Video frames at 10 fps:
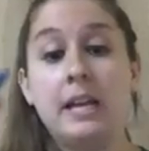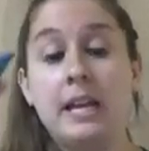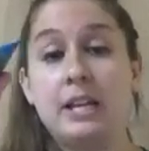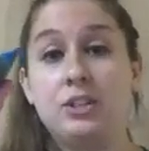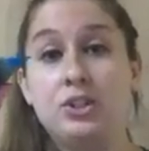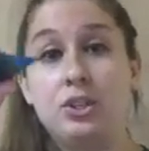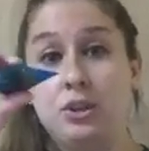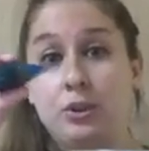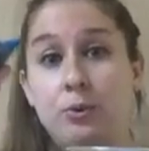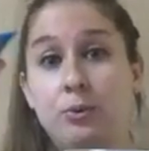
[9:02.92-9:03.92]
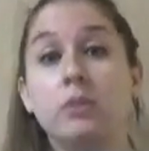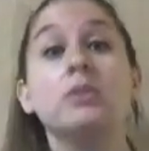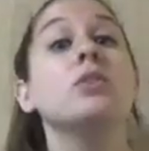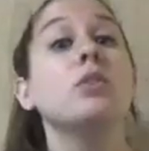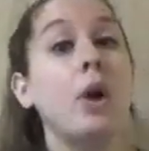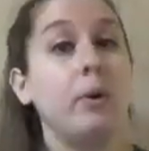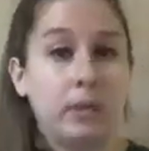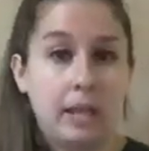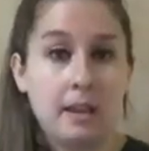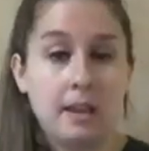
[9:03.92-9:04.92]
it into,
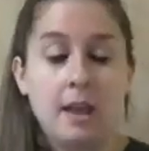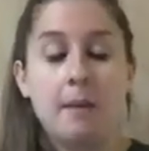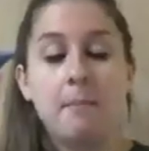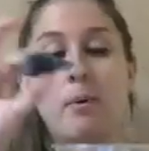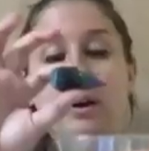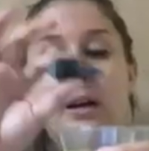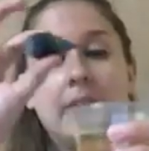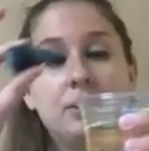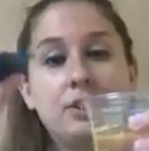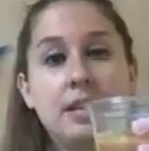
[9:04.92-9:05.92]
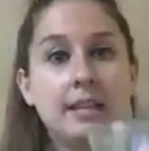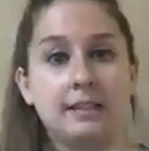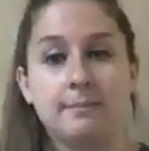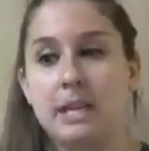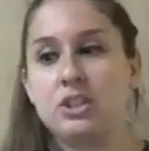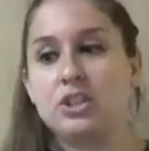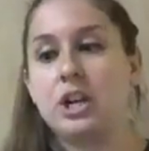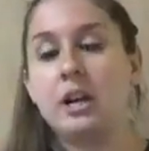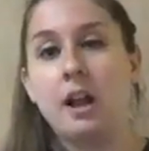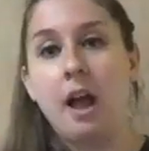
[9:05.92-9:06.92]
slowly pour it into this
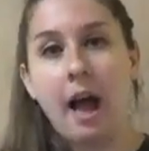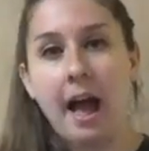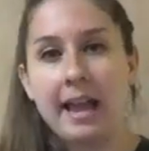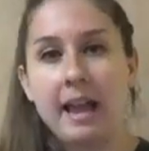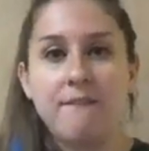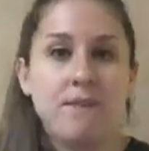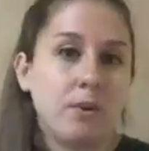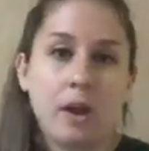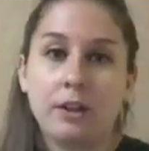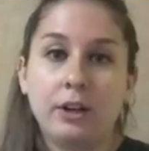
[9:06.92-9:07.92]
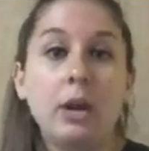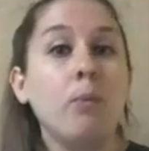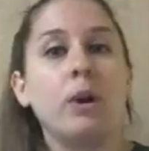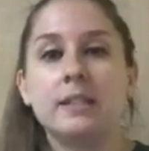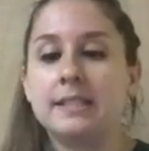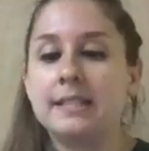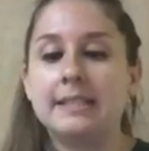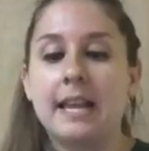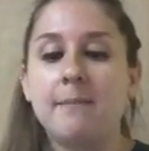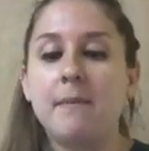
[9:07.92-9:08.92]
mixture. I have food coloring, works the
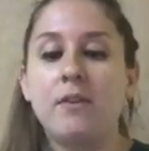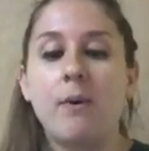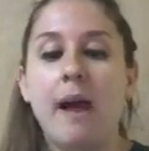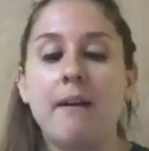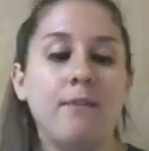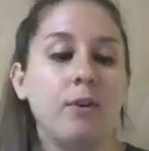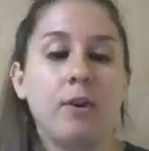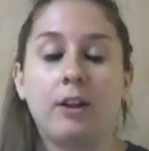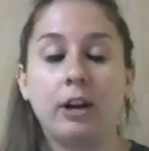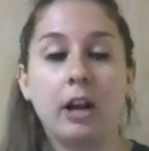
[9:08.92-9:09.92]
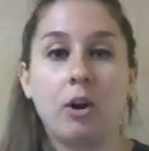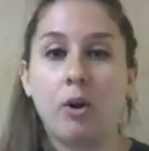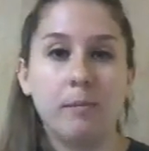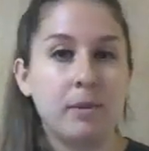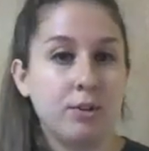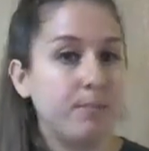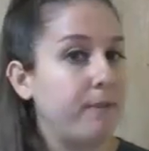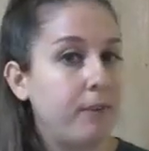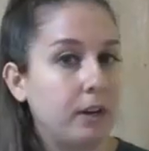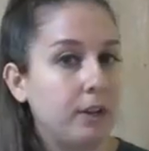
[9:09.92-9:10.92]
same. If you have food coloring at home and you
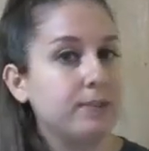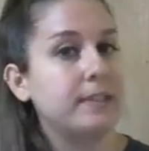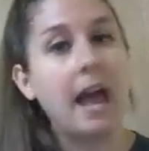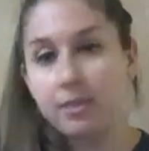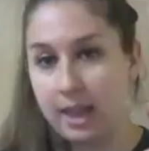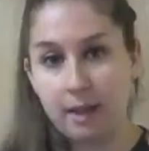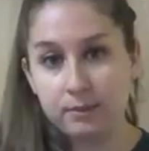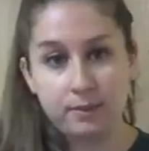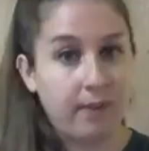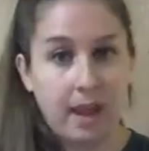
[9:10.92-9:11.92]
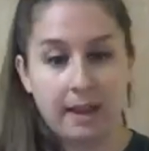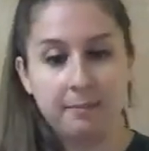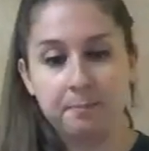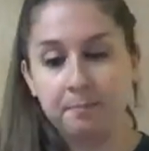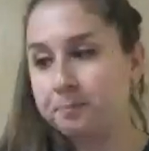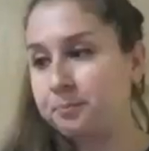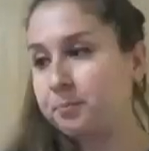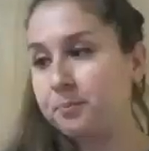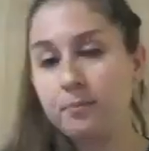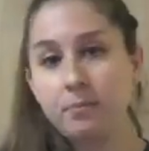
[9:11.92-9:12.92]
prefer to use that, that's fine.
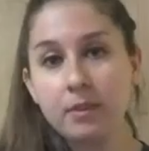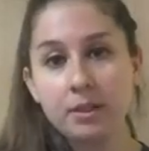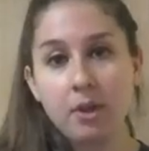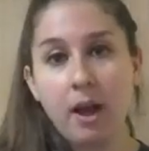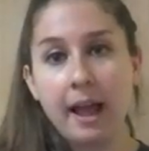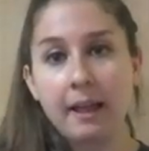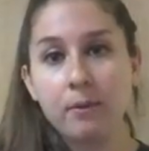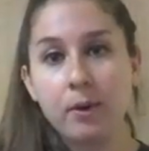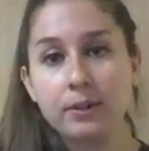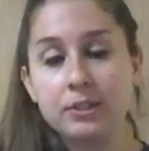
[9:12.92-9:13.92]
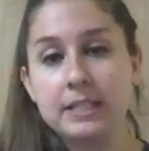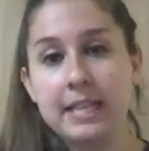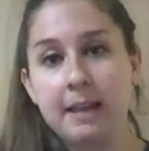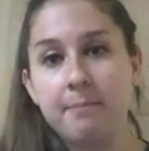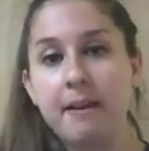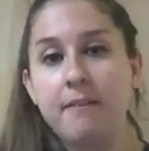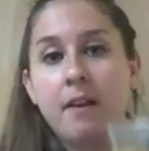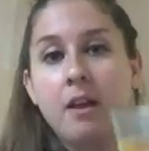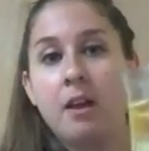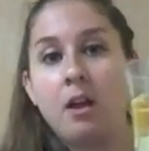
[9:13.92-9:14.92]
So I'm going to take my
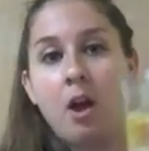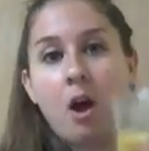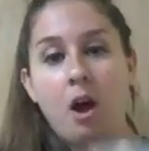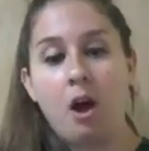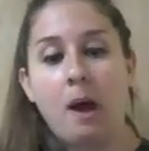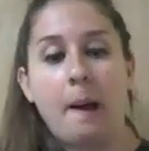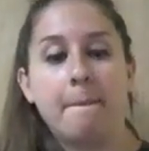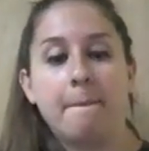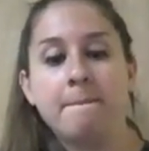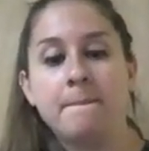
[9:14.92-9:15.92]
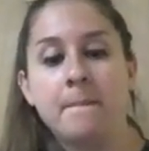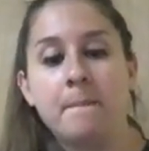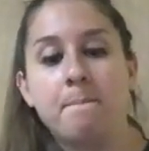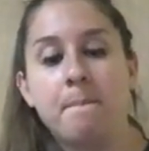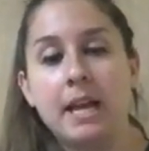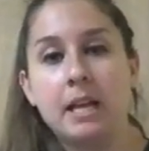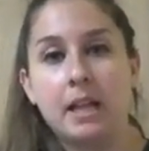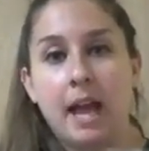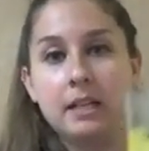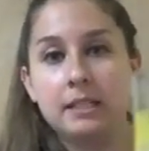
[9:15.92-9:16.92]

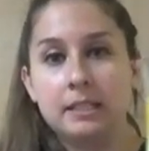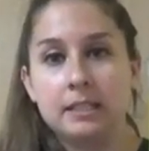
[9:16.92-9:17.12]
glass.